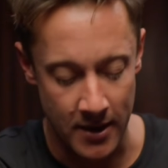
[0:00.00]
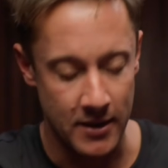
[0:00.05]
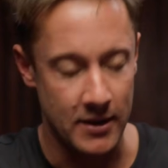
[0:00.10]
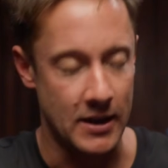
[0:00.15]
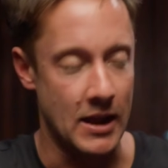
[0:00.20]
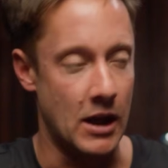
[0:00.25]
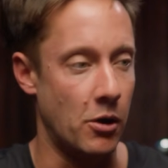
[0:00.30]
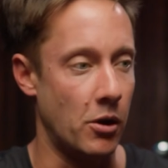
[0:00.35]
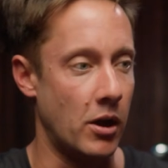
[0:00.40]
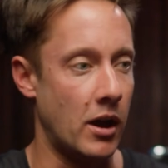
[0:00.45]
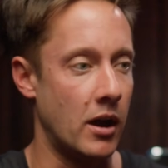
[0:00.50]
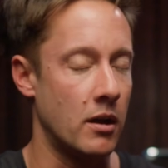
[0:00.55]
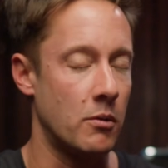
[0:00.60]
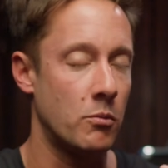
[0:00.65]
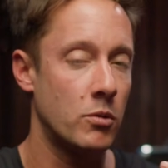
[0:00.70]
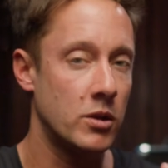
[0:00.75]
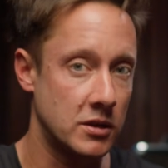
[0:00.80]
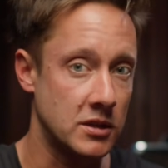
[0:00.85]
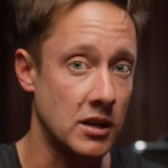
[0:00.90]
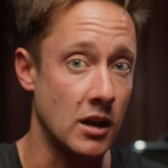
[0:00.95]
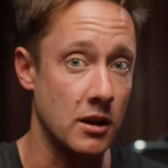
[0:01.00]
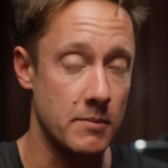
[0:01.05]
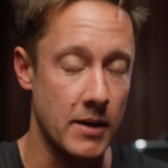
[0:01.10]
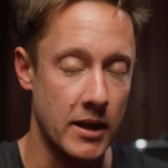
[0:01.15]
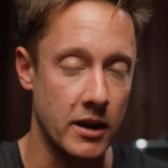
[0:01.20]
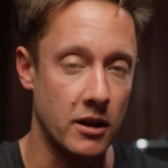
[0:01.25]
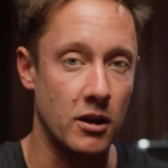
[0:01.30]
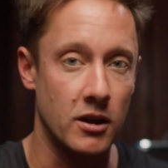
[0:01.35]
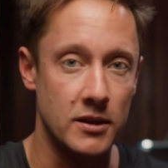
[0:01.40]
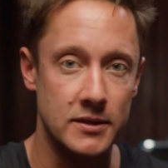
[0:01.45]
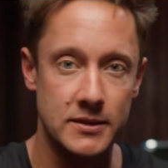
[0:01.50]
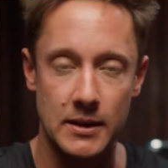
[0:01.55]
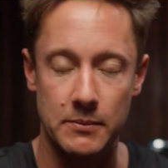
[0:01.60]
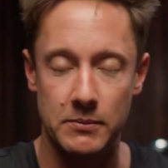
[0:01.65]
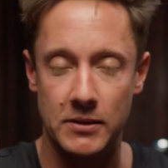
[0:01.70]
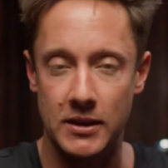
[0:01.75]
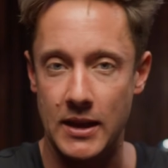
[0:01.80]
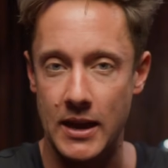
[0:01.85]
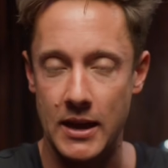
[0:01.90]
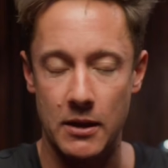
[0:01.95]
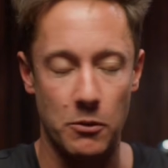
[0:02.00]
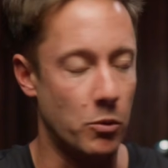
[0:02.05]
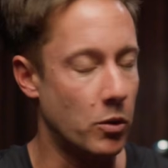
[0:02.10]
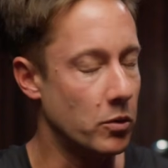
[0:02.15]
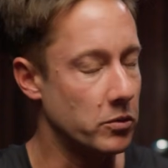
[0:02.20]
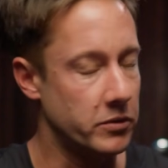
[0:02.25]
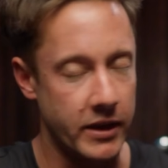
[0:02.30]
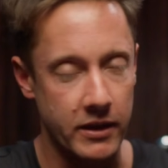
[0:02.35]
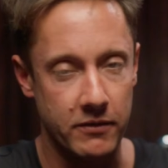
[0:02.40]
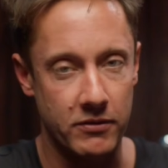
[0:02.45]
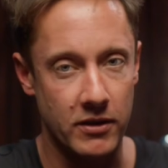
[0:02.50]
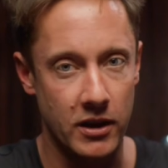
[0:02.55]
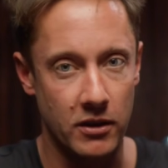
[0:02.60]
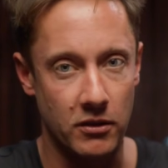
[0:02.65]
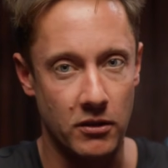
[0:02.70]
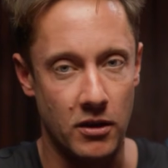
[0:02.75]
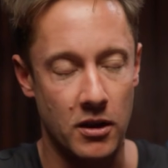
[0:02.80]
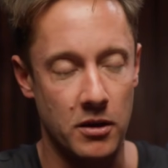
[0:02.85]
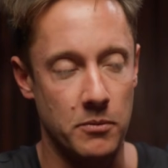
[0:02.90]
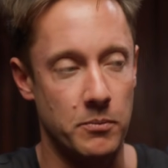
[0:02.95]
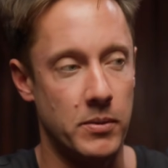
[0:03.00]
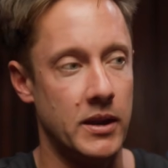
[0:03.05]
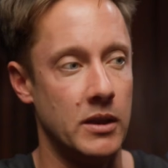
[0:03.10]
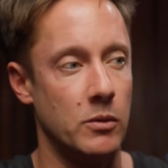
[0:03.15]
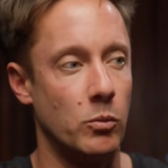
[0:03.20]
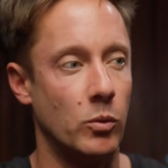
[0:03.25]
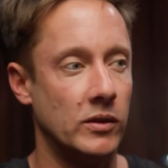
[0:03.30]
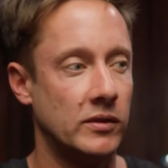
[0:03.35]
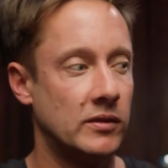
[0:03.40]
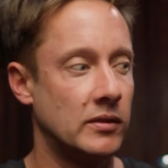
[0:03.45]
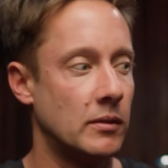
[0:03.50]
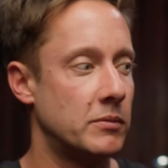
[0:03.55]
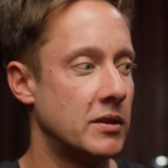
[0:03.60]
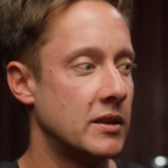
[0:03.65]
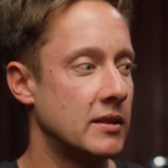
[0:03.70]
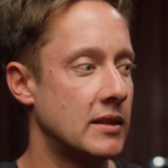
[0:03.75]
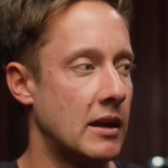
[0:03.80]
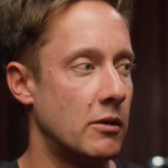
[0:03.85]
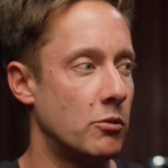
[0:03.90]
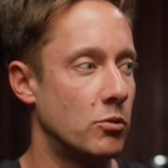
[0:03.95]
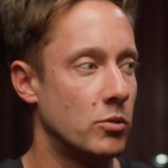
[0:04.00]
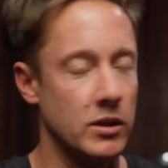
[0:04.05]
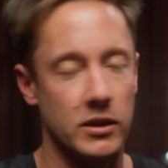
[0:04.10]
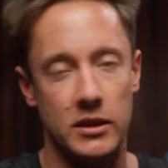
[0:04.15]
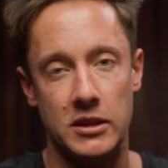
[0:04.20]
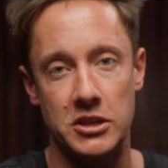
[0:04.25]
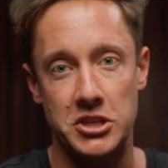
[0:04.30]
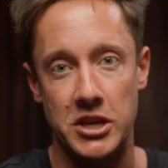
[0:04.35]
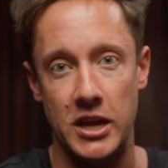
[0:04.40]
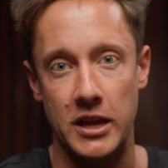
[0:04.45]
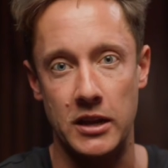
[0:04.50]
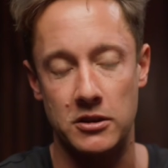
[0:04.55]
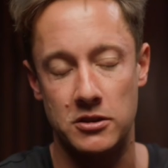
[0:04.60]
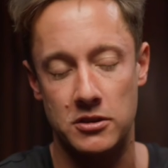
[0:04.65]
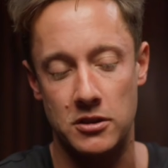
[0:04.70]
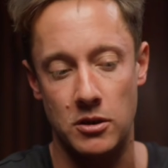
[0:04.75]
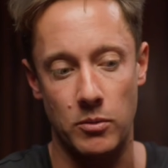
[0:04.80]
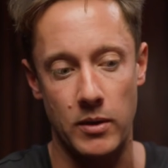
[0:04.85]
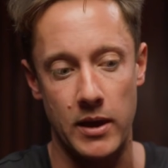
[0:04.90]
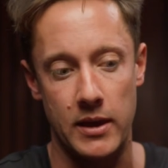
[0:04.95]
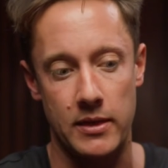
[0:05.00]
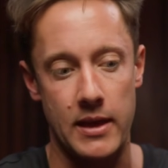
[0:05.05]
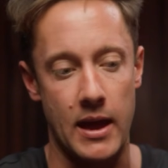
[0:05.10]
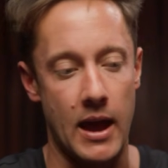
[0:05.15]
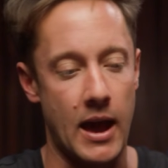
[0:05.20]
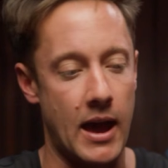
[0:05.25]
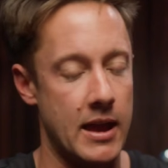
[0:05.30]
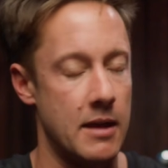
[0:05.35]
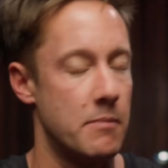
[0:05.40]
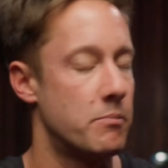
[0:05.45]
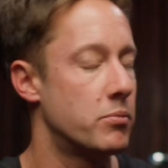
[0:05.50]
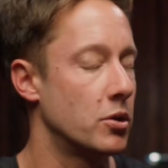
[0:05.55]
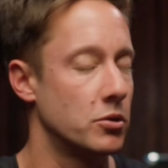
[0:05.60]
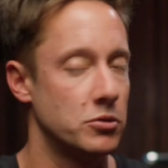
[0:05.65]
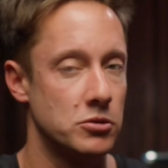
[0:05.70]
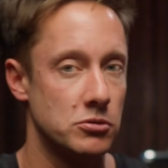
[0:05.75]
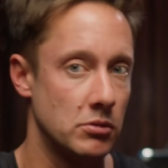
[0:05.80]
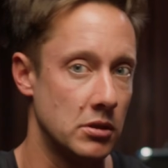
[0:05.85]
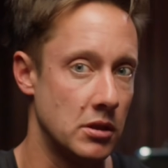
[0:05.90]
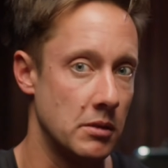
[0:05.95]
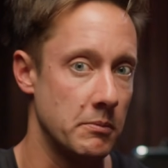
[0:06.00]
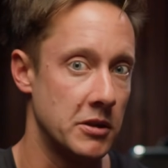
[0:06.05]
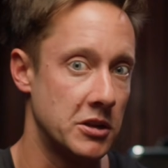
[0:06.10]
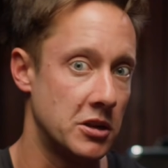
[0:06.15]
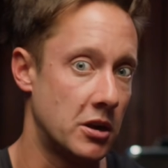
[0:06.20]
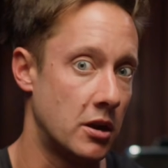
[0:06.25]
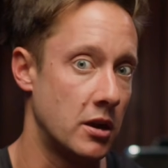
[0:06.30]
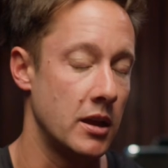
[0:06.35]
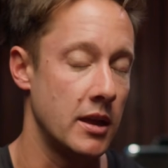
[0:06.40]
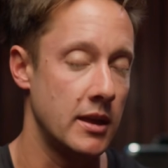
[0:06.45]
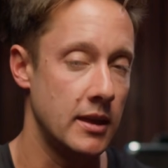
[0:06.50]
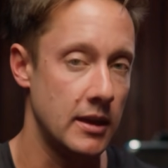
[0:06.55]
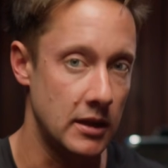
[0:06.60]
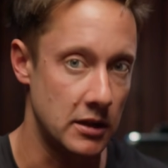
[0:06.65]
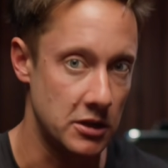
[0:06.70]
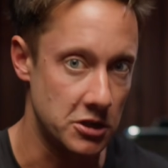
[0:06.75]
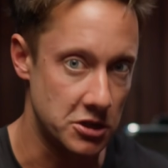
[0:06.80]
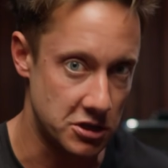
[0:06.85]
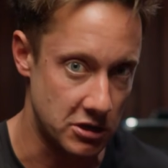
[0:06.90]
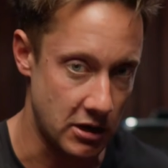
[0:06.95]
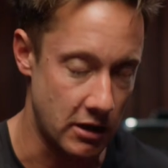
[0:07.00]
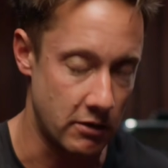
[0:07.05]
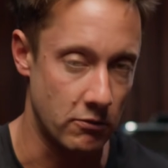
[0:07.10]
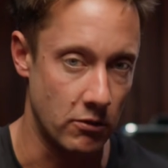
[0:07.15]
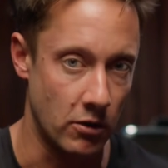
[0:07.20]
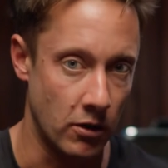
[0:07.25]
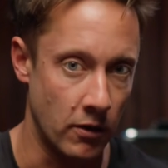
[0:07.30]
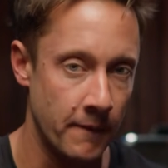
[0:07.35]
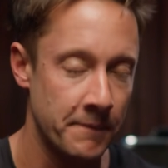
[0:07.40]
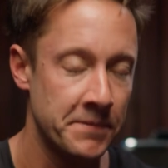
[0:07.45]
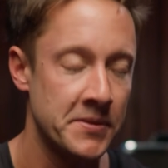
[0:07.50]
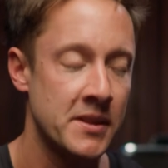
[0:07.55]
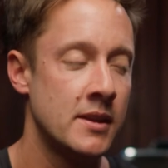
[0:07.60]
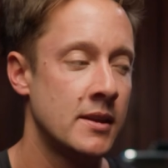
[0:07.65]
Now, I want to talk about a concept today. It won't take very long, but it was something that really changed the way that I approach rhythm guitar in general.